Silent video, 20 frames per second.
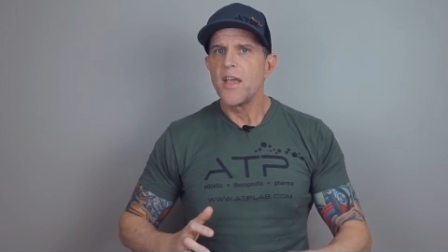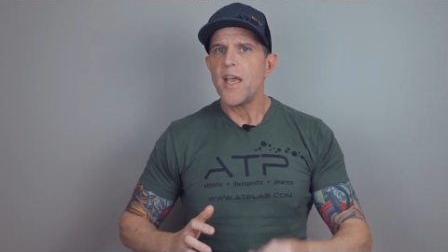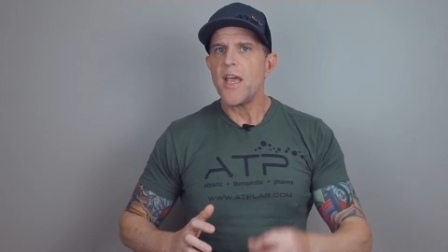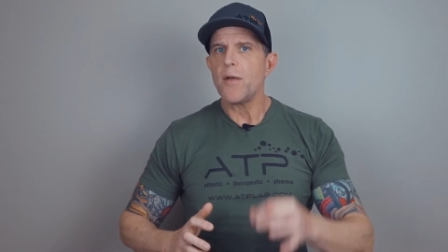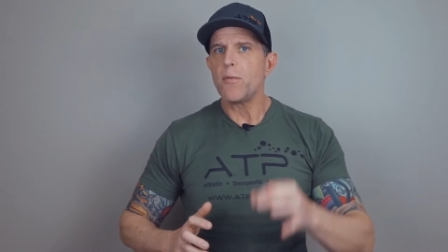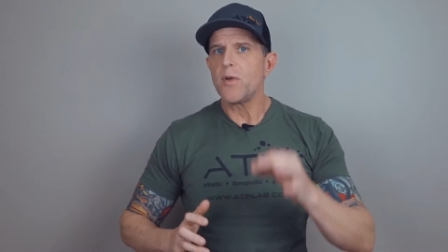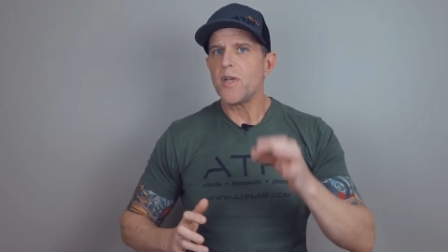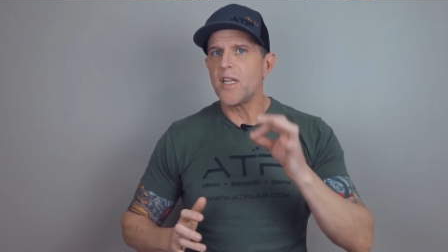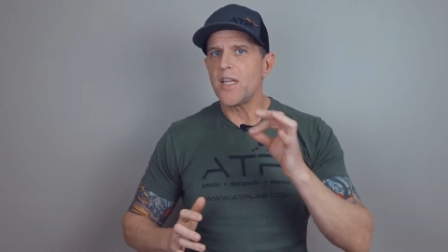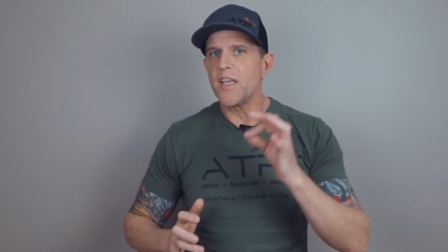
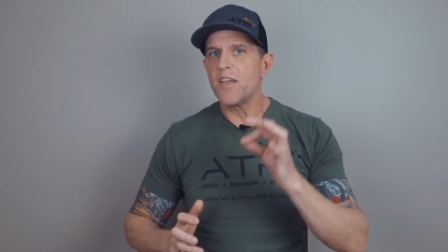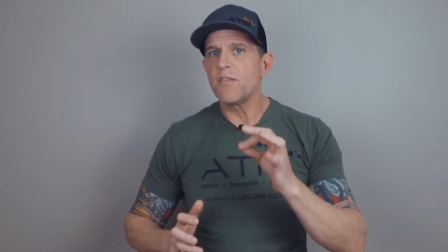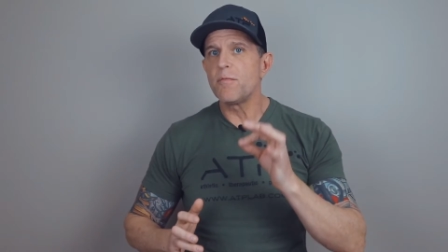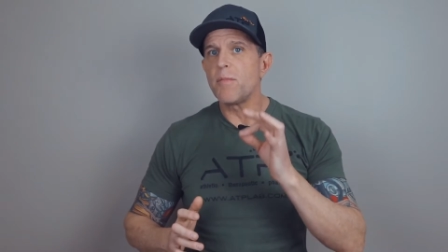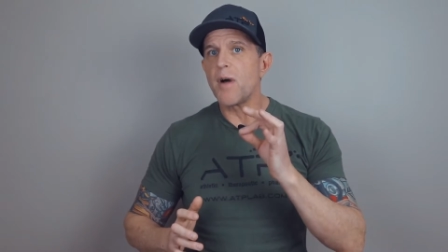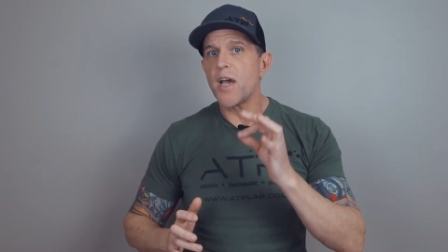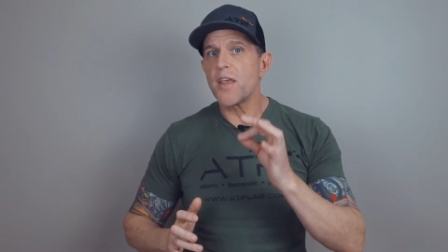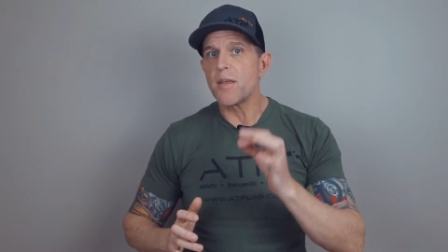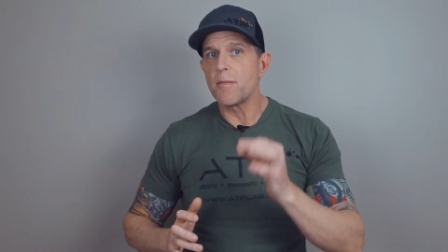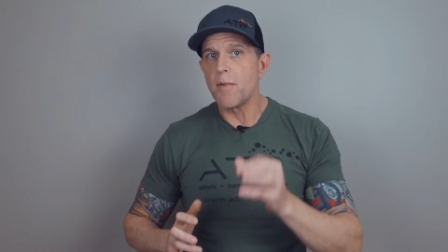and we live
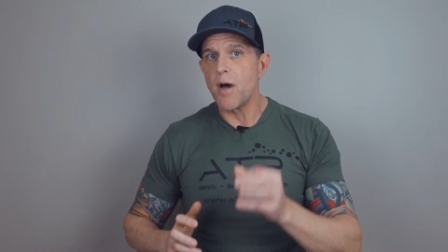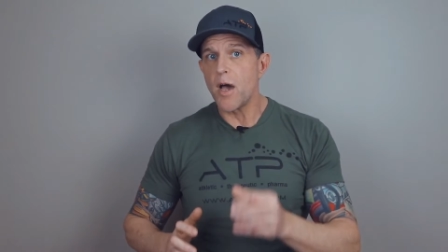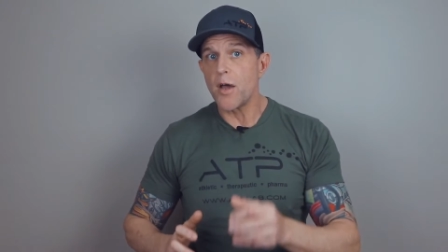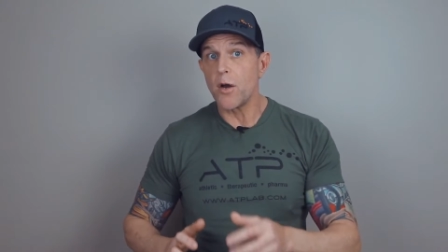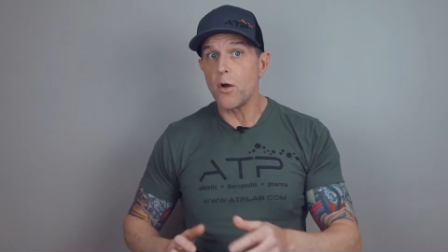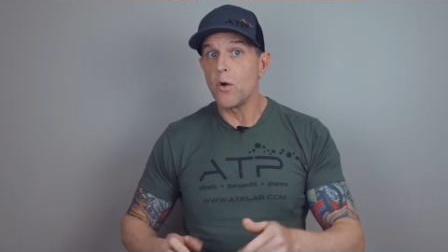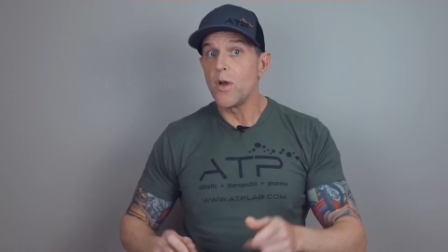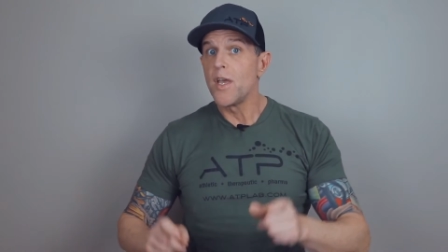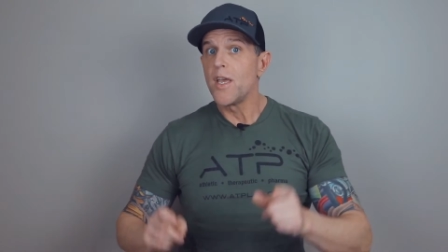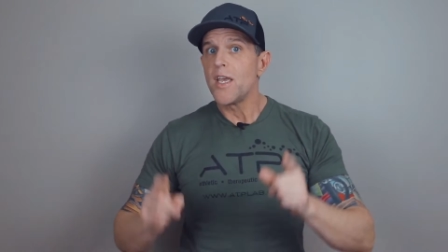by the
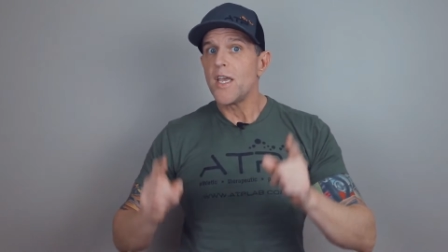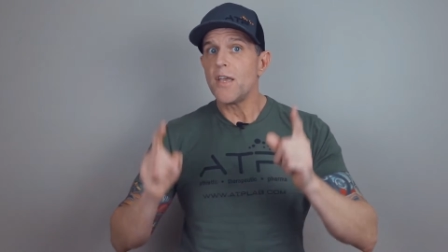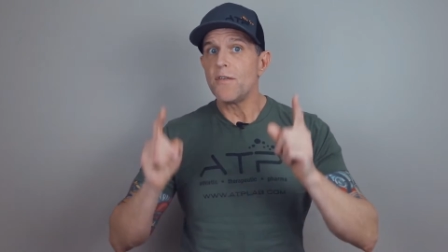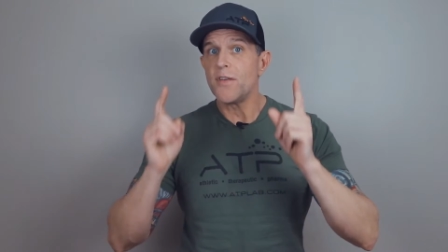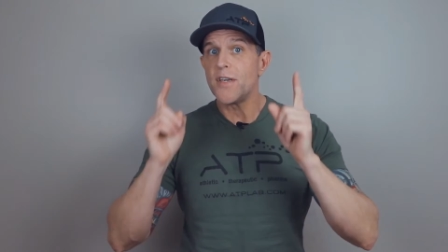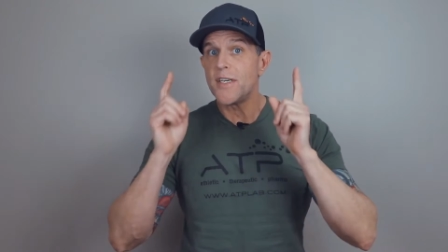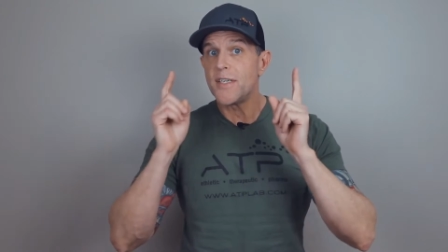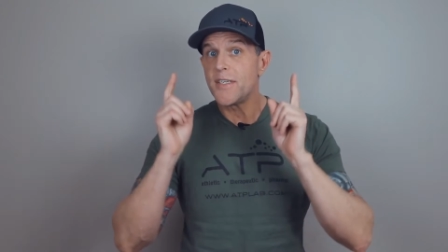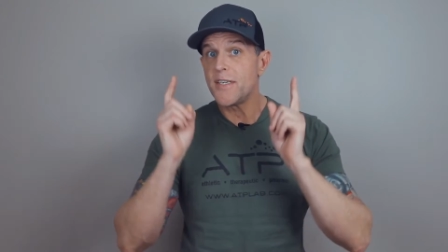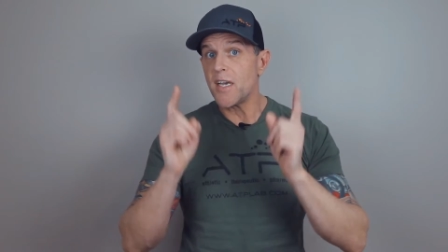motto, if
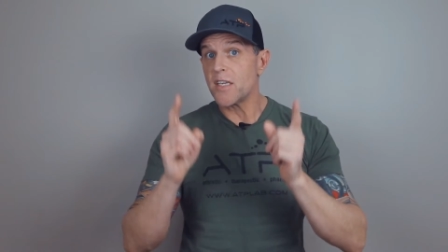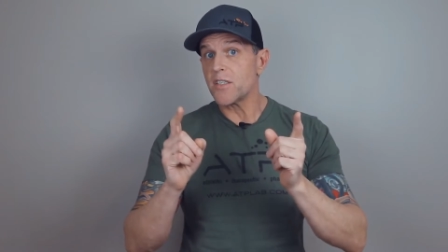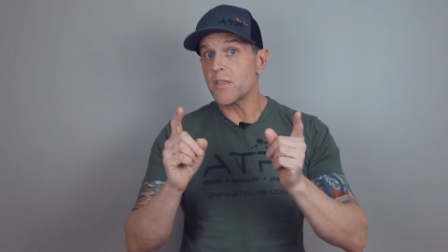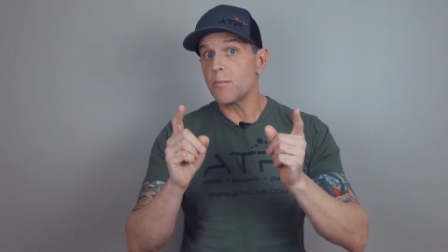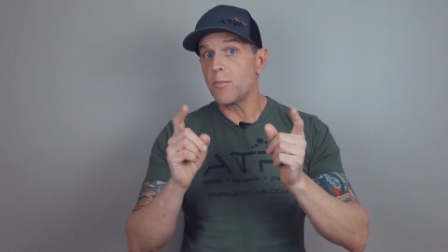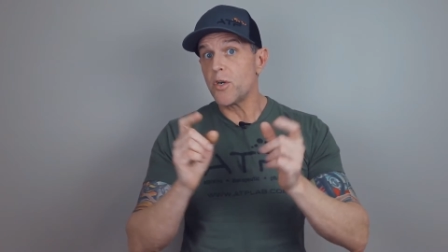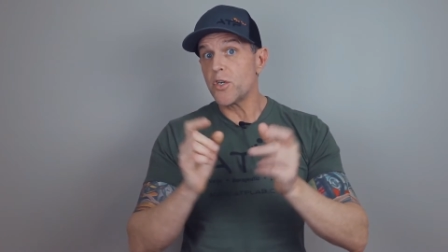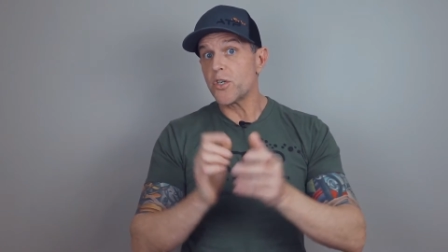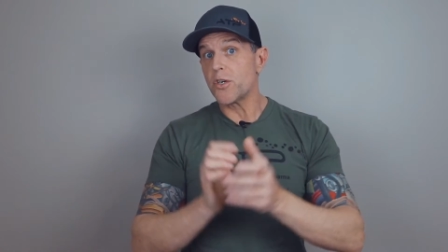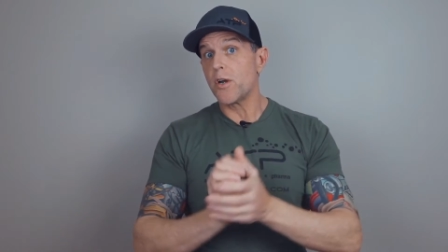it
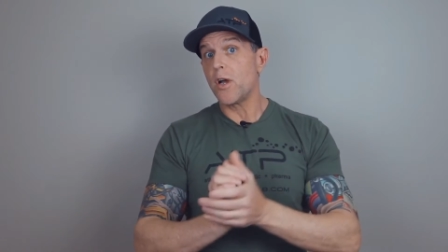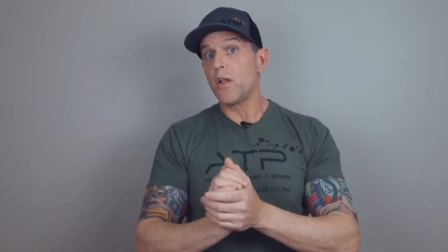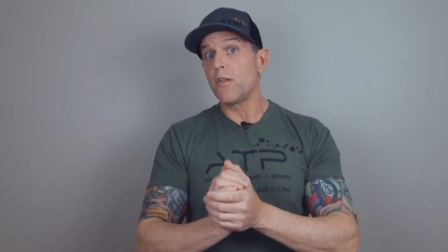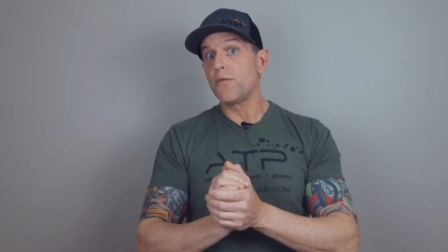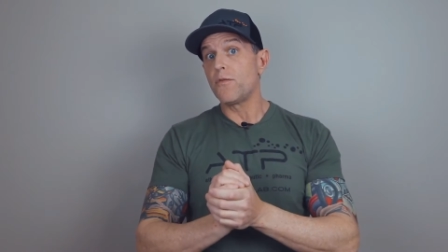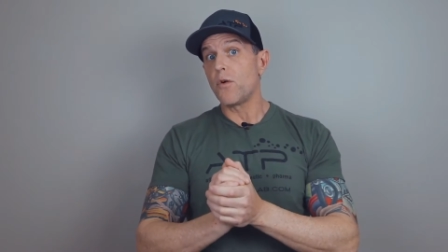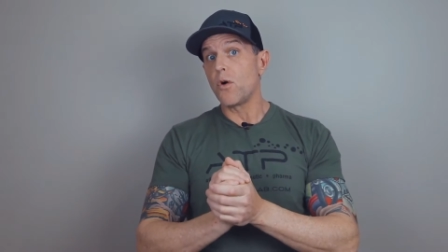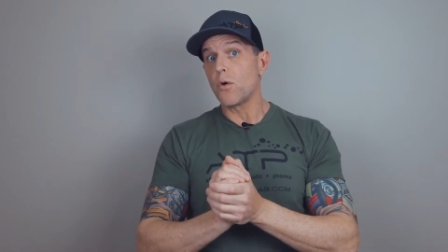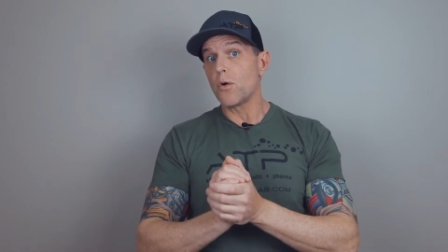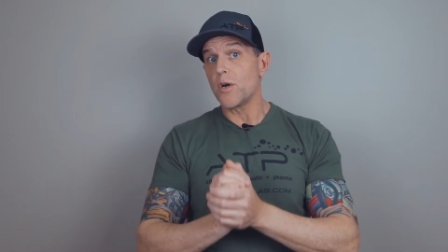doesn't push your
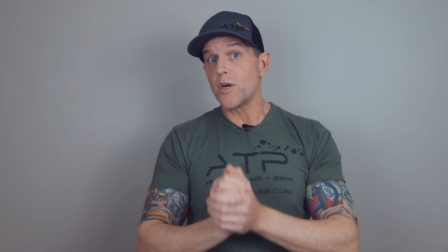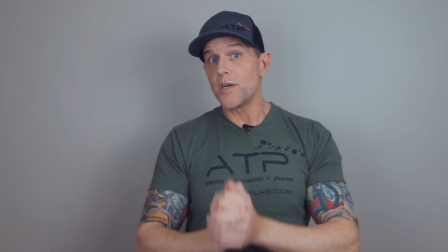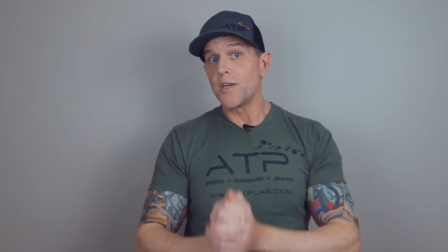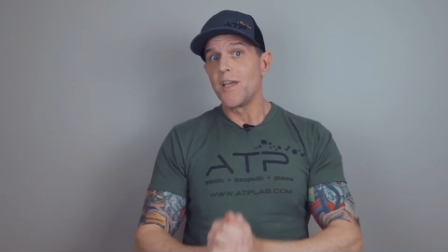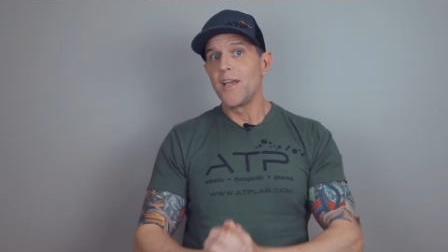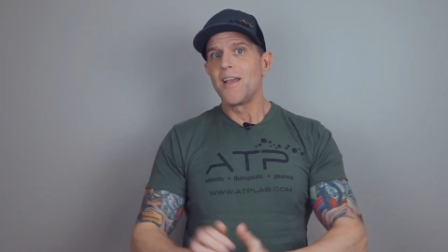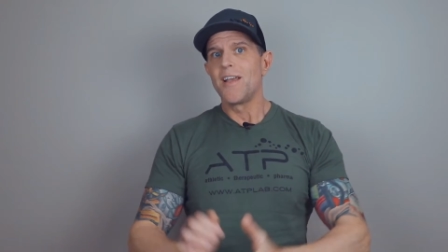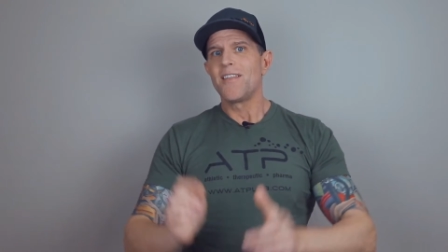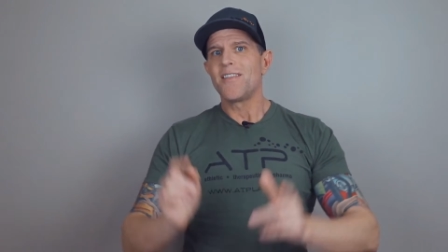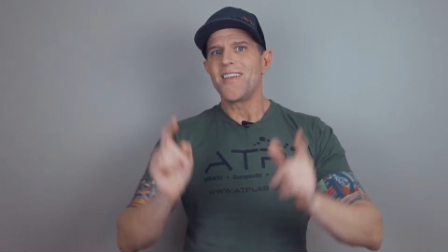health forward,
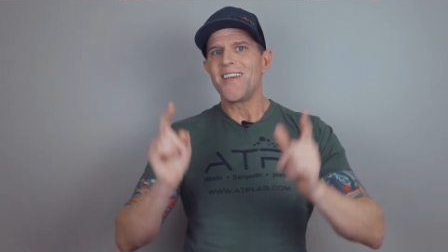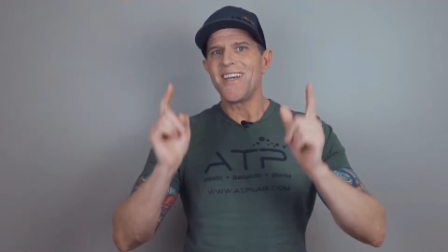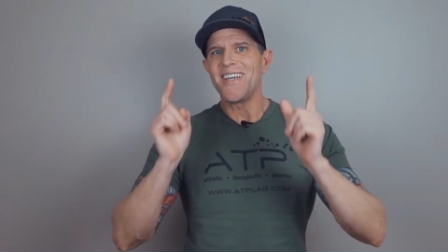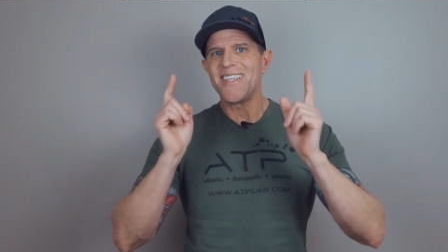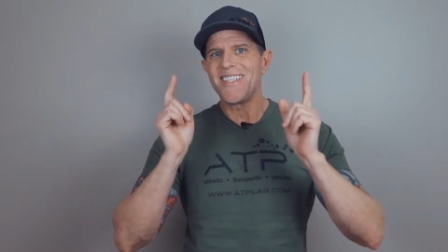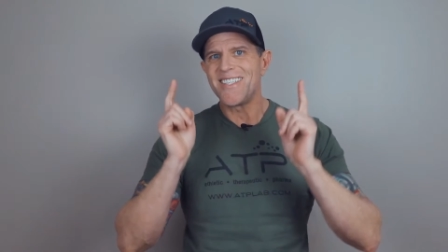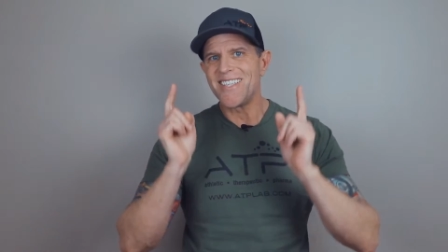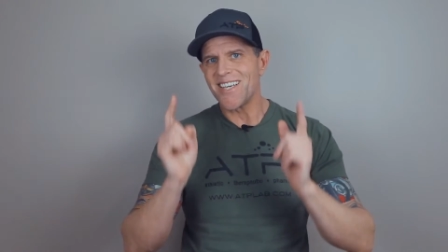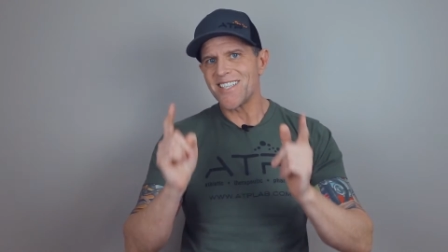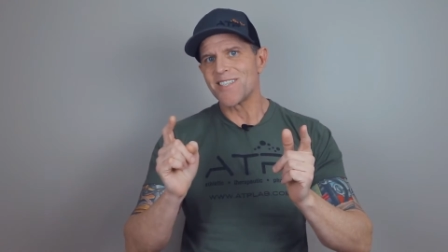then
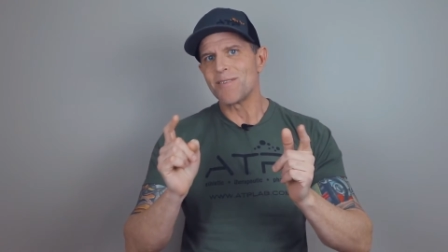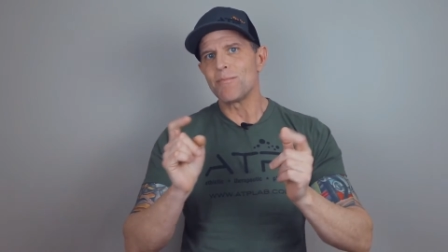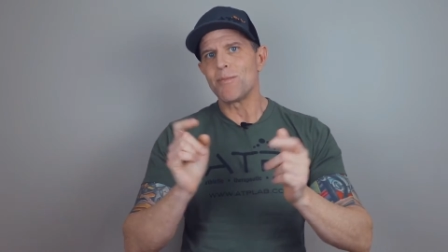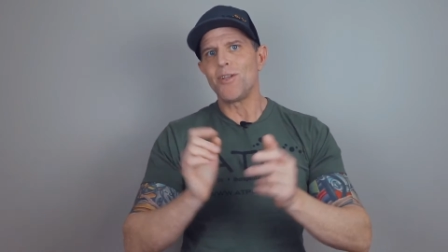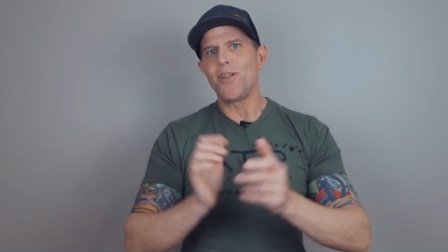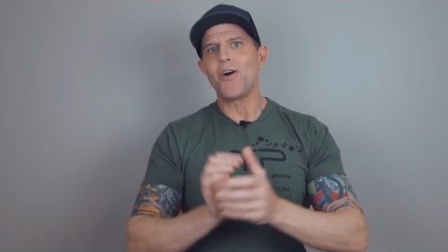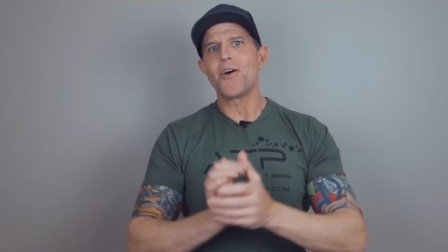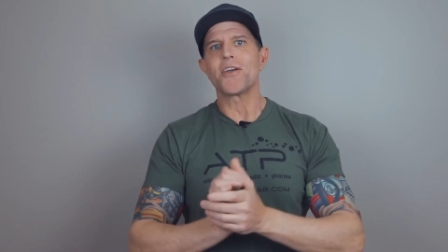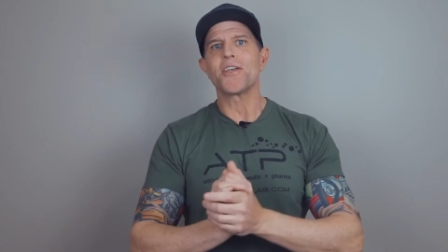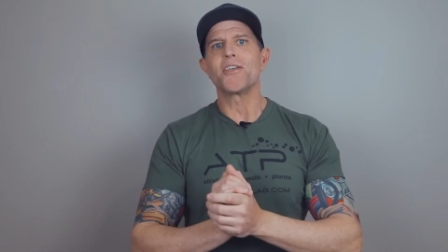it doesn't
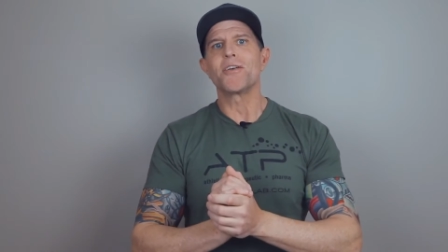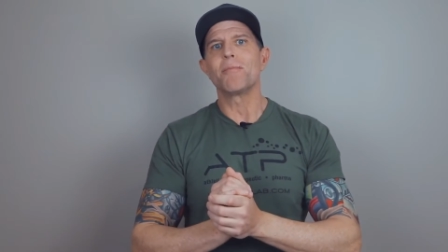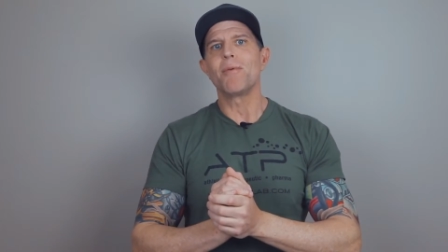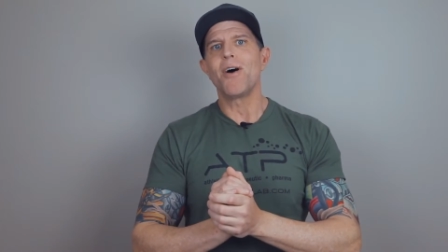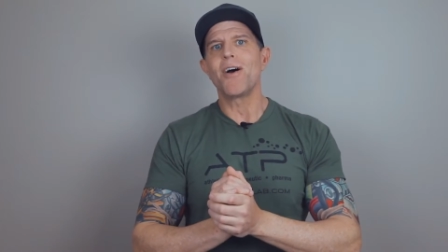belong in your